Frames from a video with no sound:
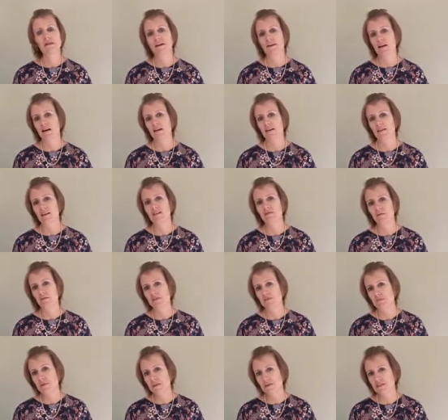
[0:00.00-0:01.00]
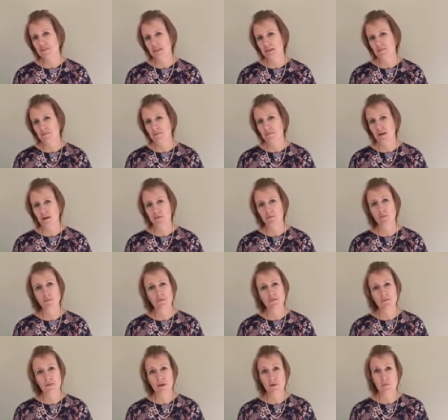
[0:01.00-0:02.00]
And how can we speak to Him about all
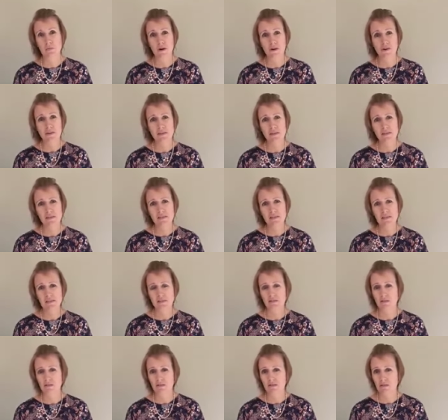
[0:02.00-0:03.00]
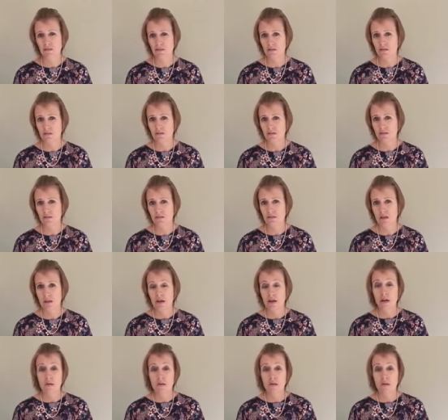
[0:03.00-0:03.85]
of our worries and concerns,